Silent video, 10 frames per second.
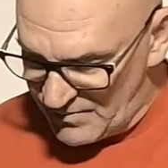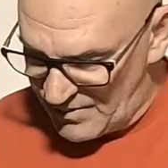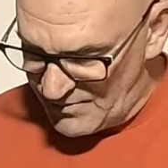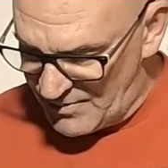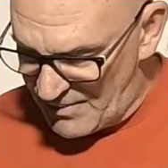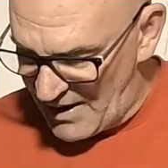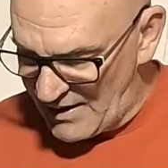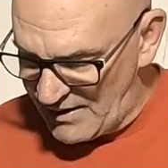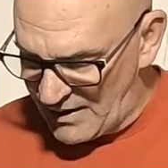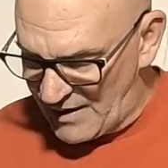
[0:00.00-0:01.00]
towards the
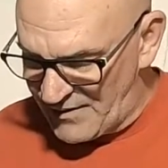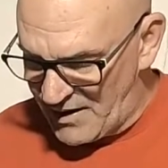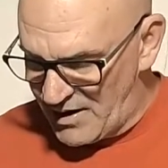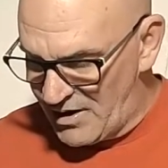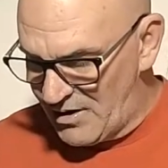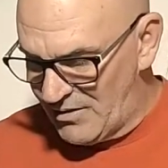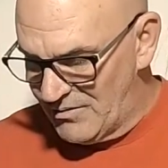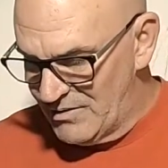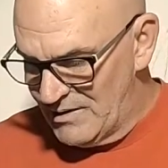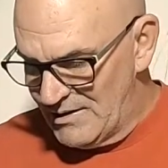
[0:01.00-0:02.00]
back, and got the
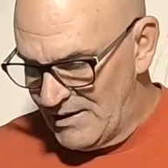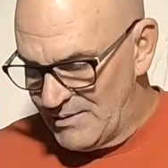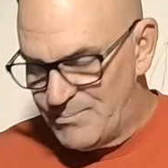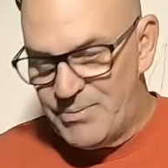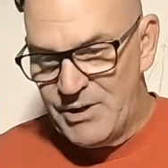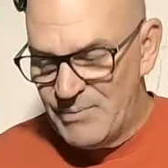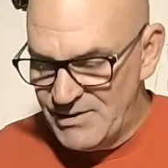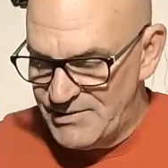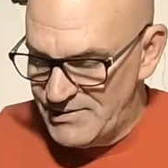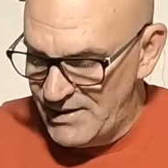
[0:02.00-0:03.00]
arrow is pretty
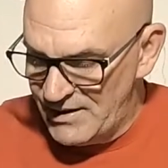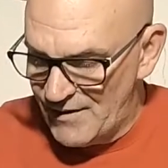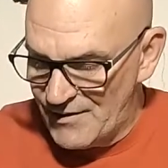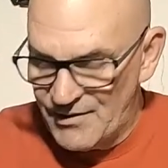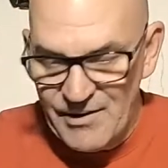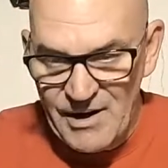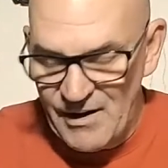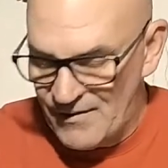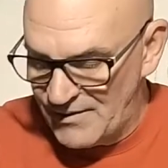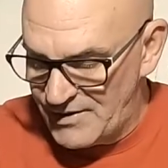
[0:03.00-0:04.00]
much sitting on the ground,
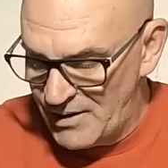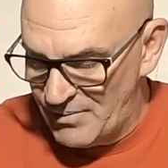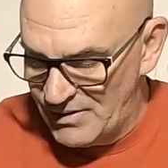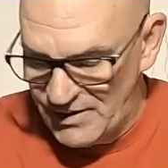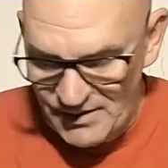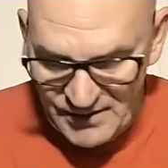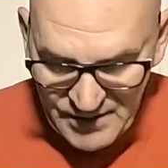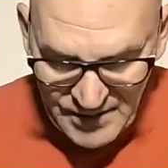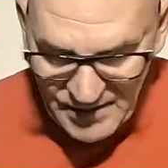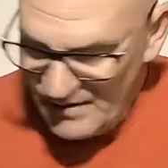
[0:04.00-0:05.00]
on the table here.
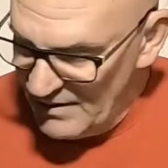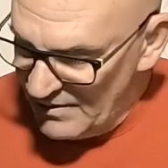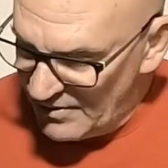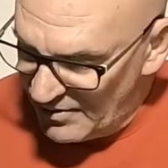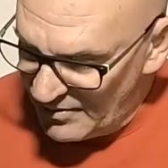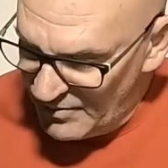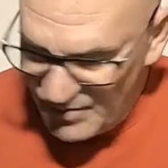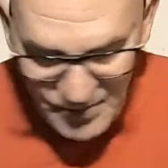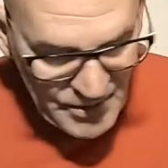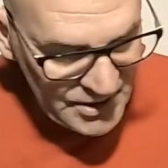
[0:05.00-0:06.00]
So you
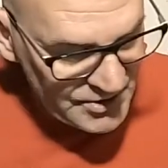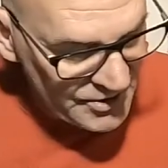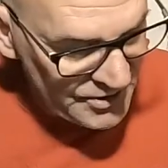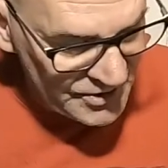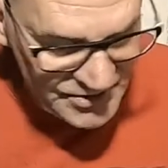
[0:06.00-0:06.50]
want to make sure you're